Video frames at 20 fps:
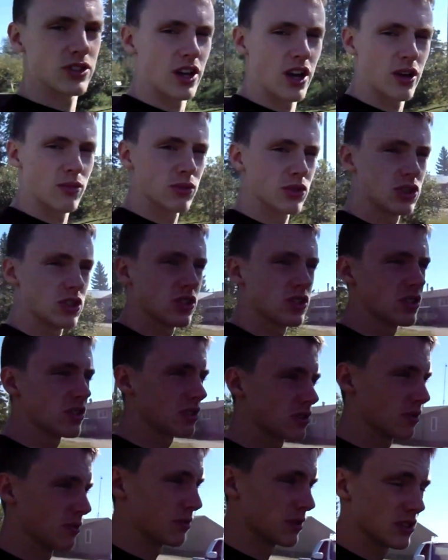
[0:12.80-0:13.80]
time, which is
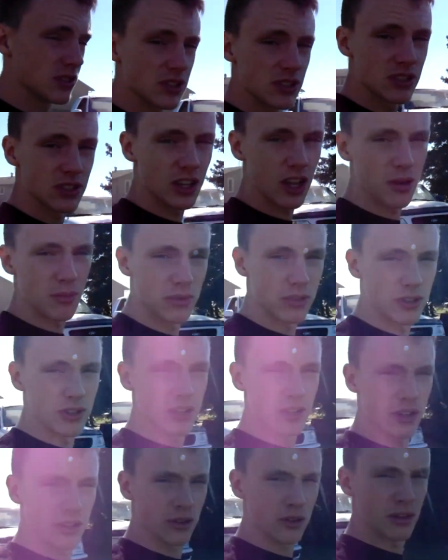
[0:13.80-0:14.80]
the busiest time of the
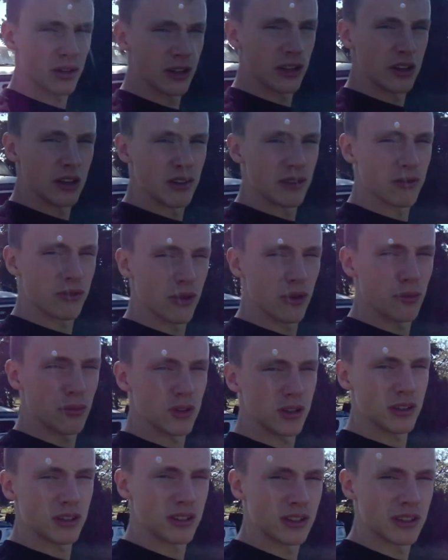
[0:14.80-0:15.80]
year for
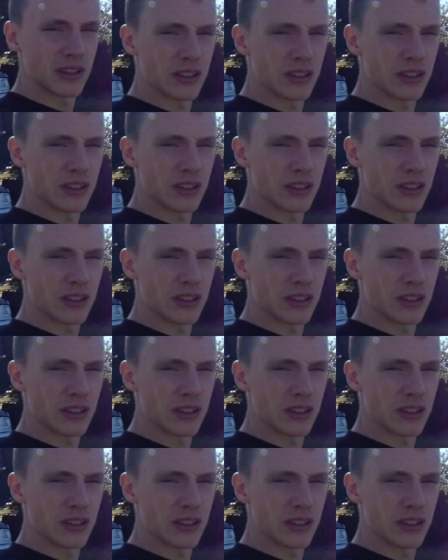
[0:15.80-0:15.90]
me.